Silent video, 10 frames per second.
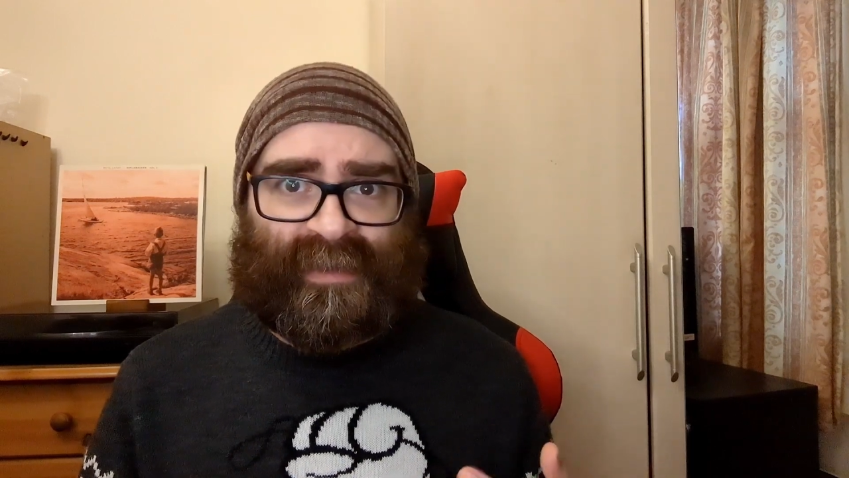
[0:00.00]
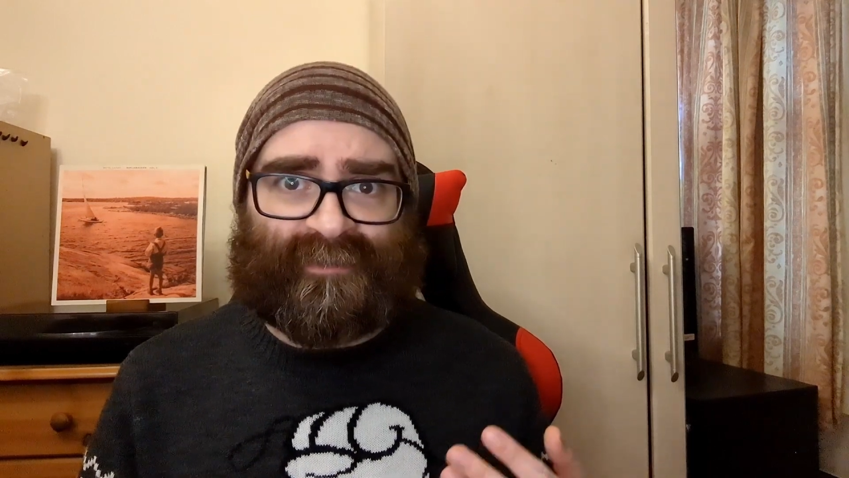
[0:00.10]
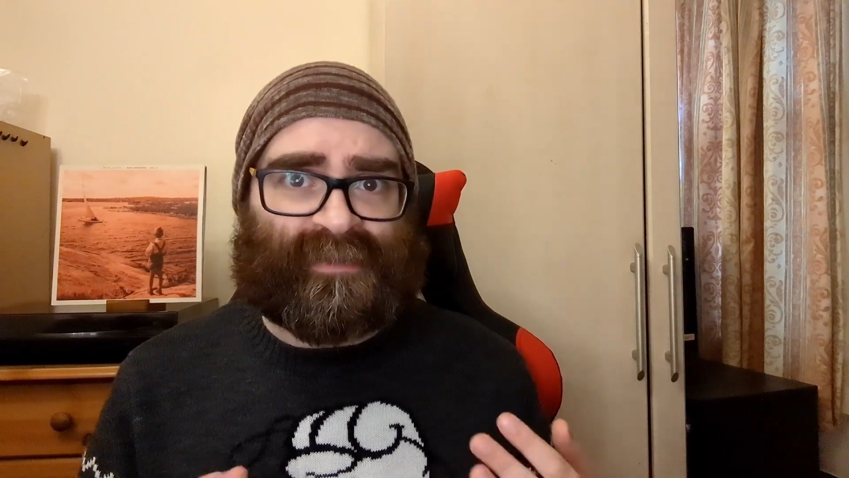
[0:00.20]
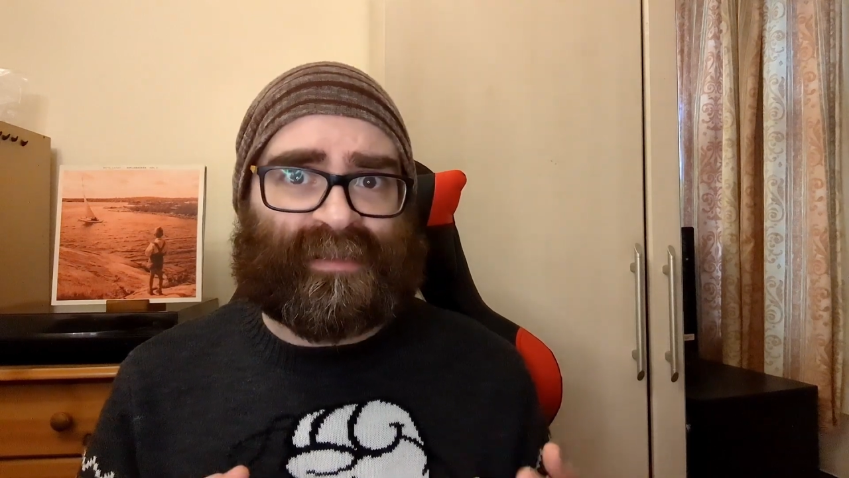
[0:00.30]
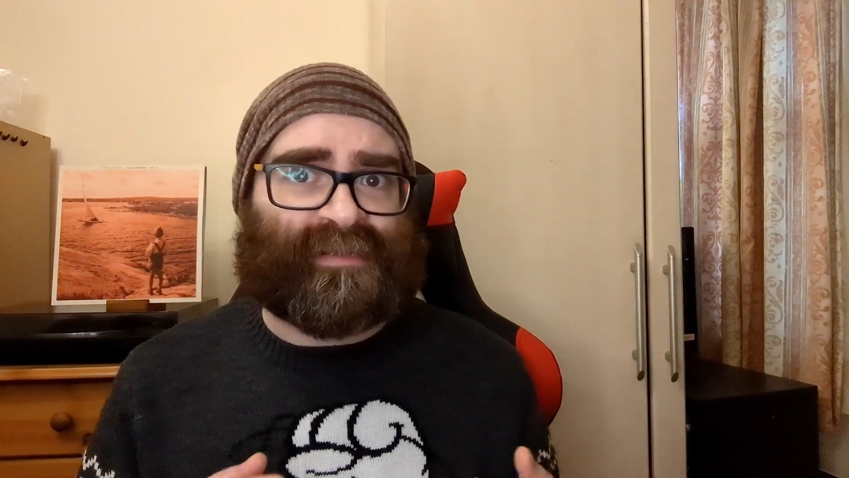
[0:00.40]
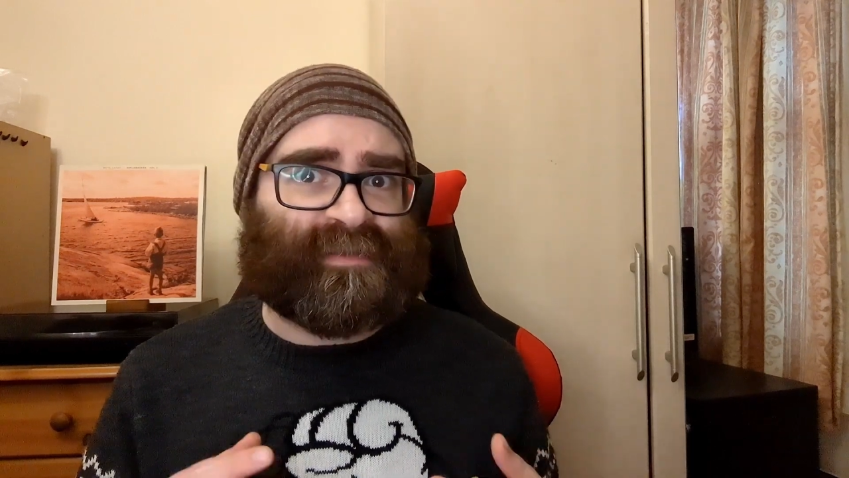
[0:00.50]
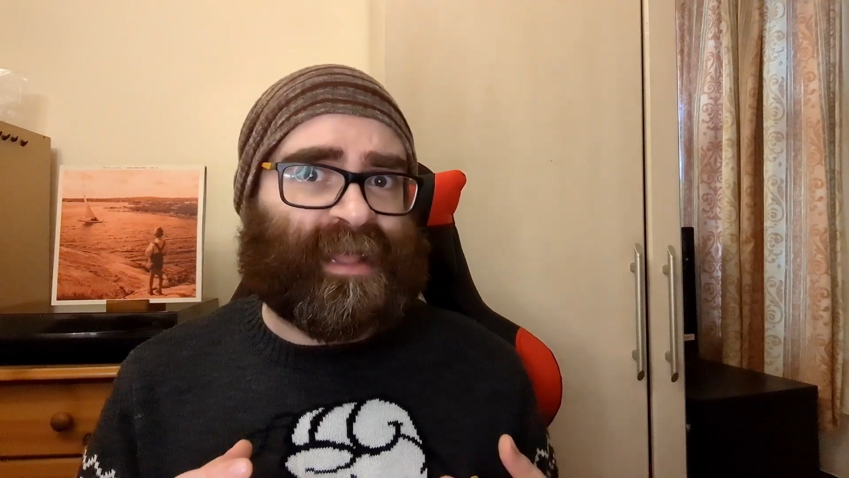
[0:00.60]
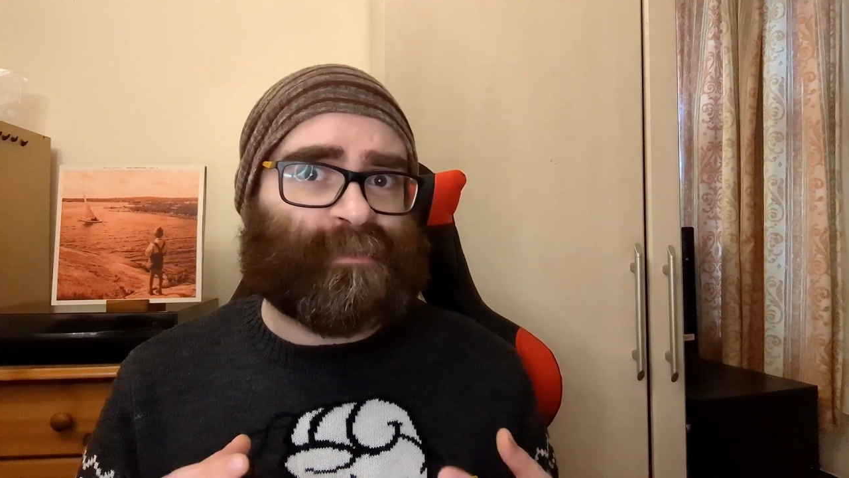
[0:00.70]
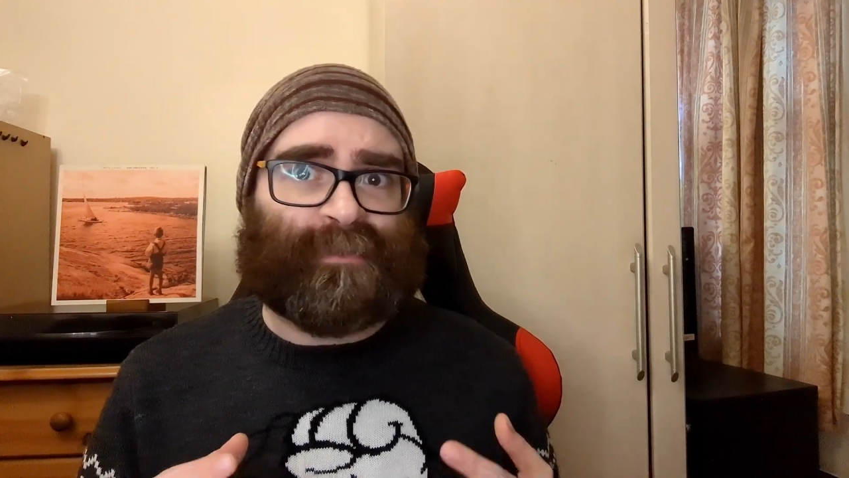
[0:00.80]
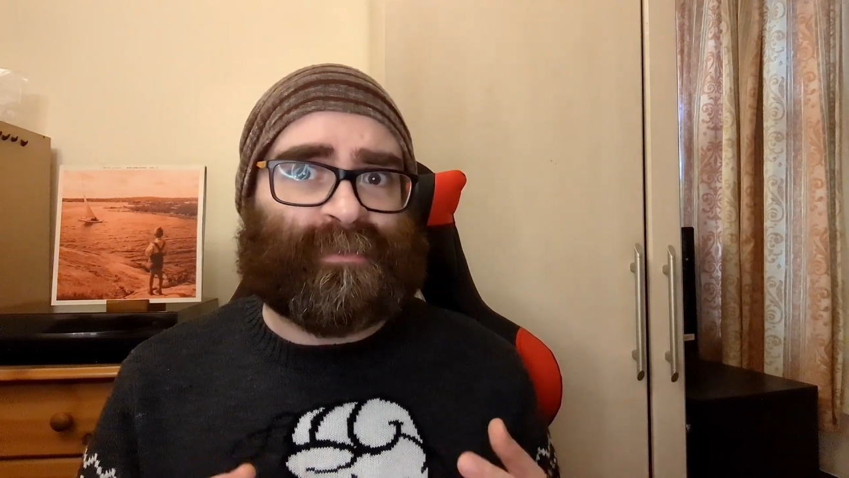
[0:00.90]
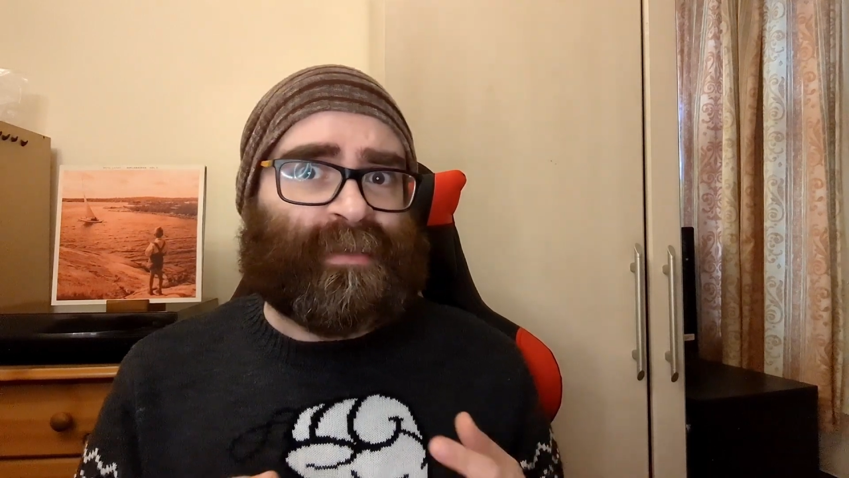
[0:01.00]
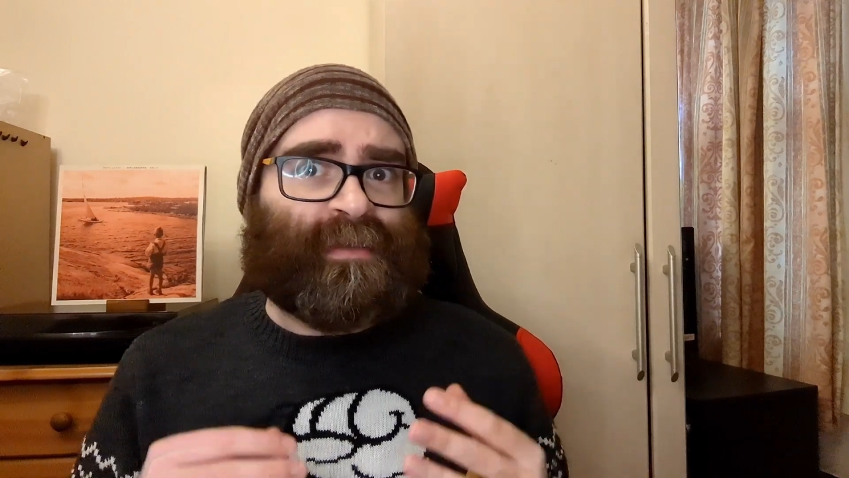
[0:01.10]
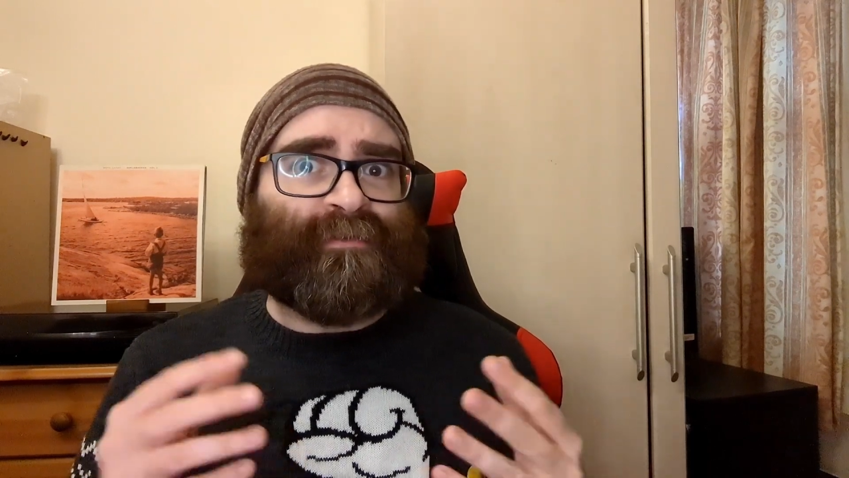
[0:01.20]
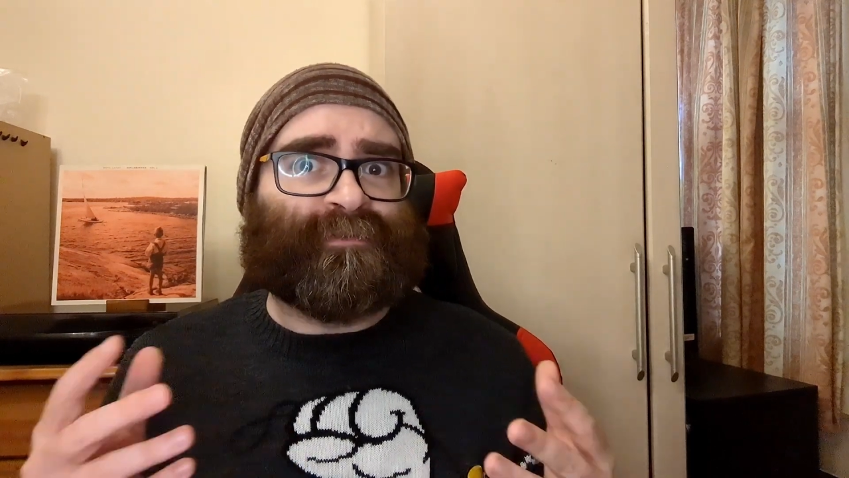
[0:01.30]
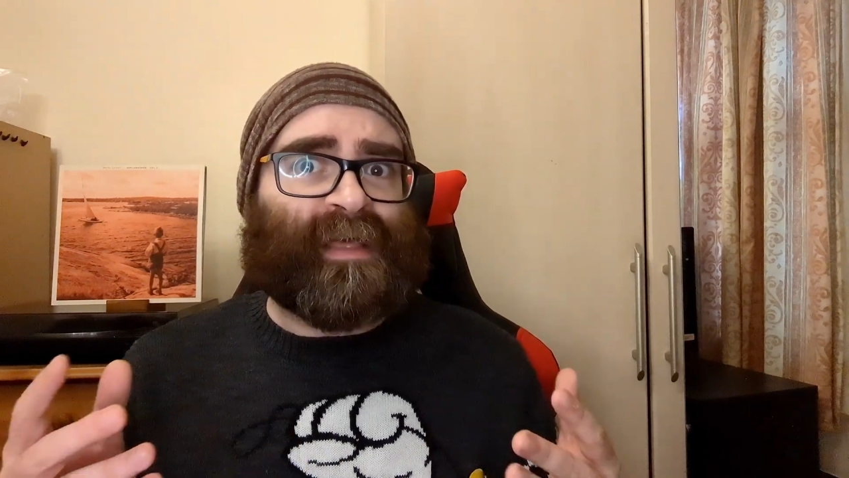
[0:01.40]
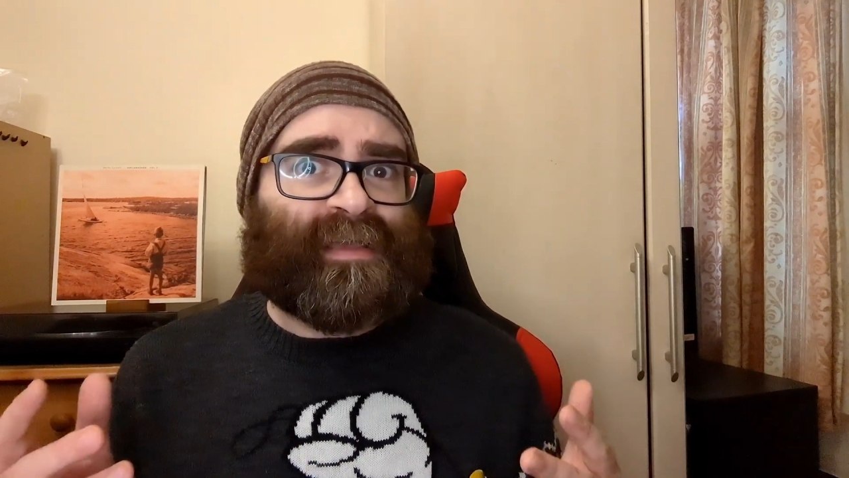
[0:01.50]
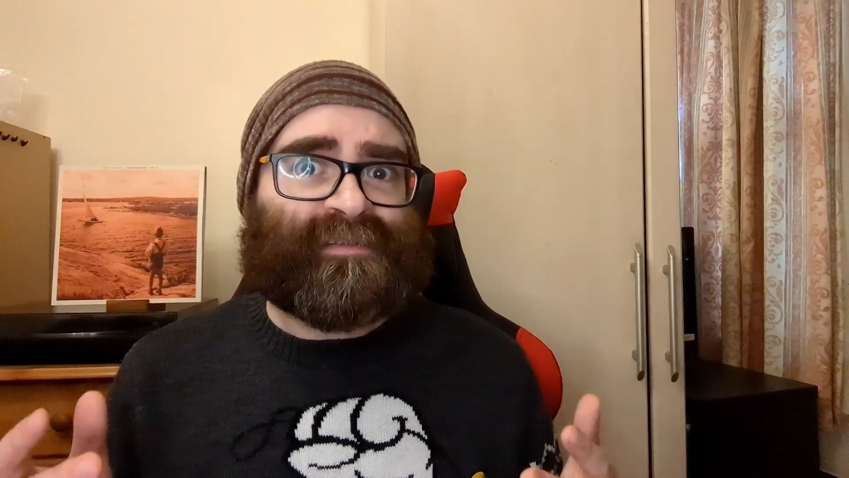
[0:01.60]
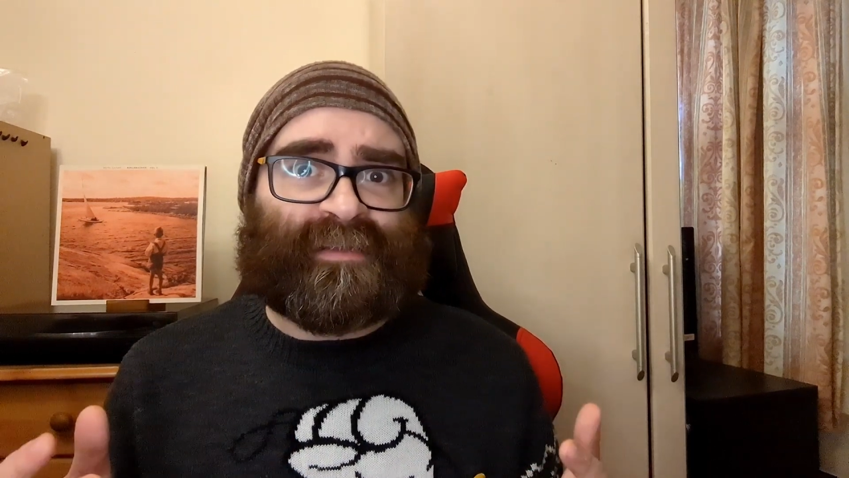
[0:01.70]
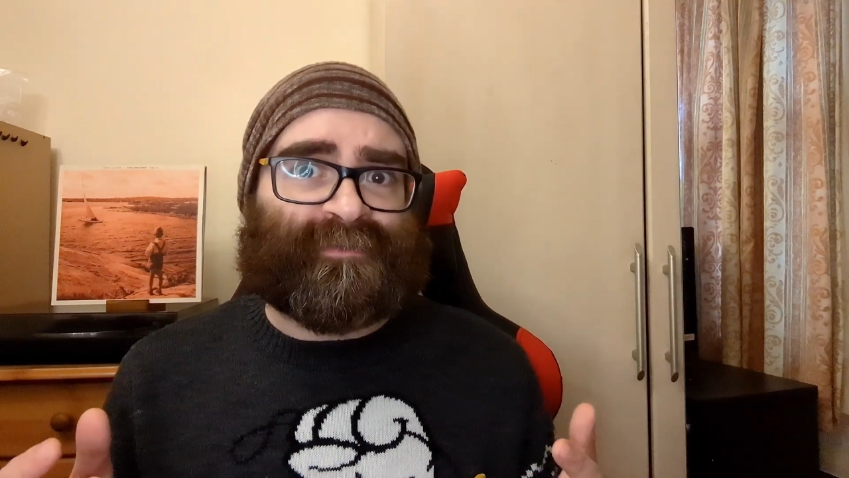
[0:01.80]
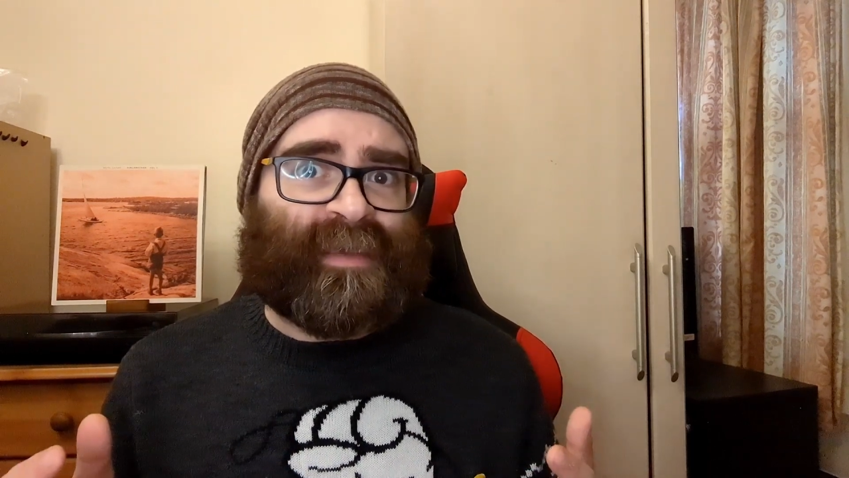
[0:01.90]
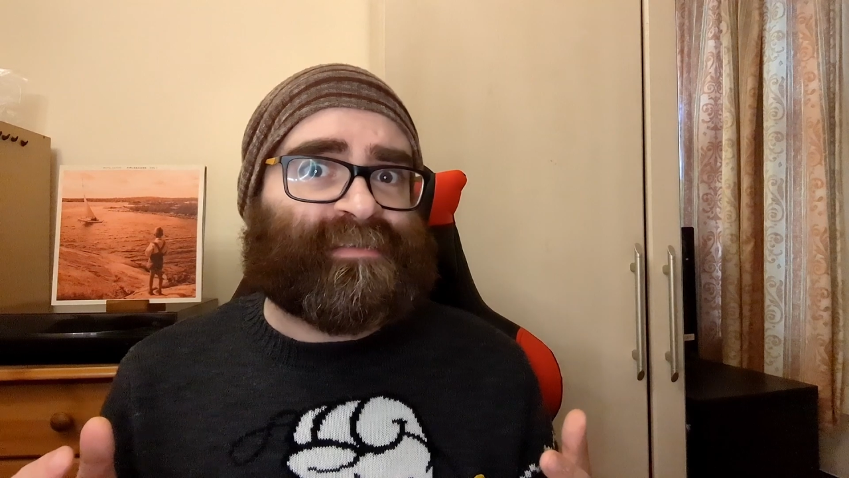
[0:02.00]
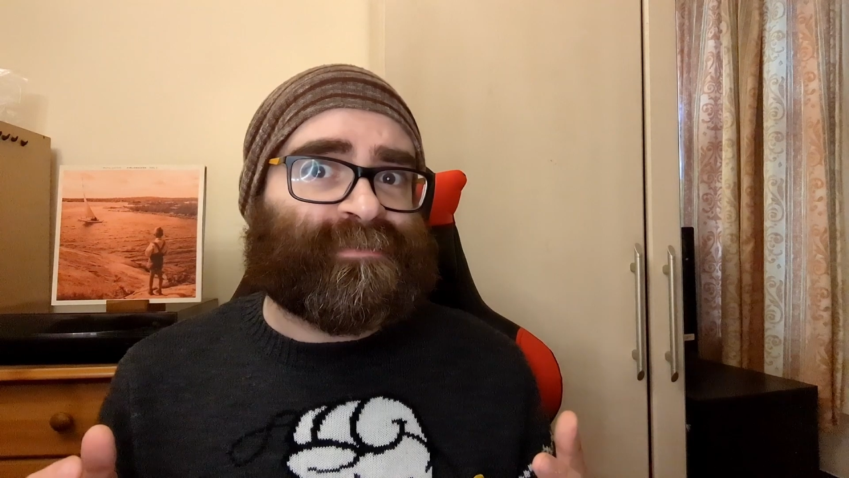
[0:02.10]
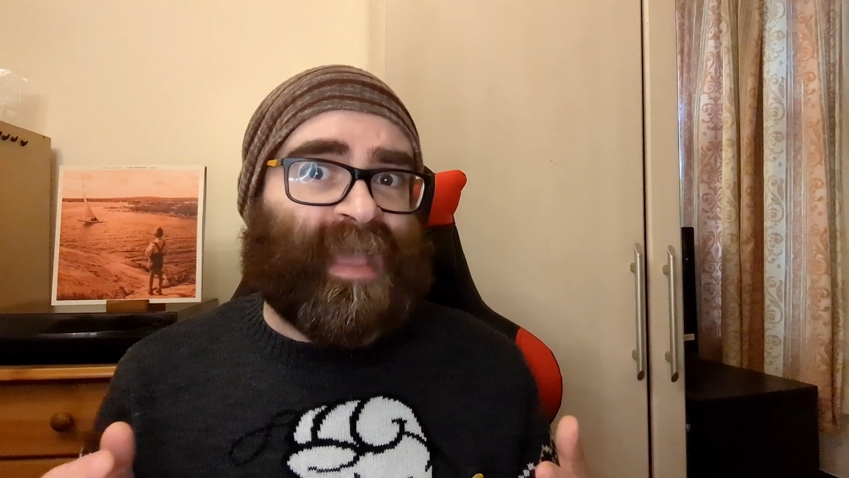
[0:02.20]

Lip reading: given that this album flies in the face of